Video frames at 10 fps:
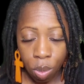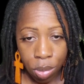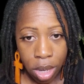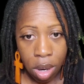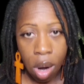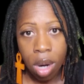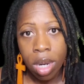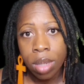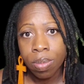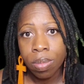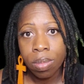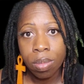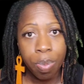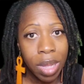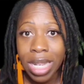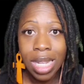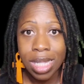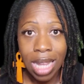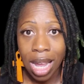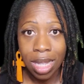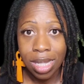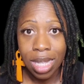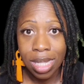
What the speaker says: There are plenty of stylists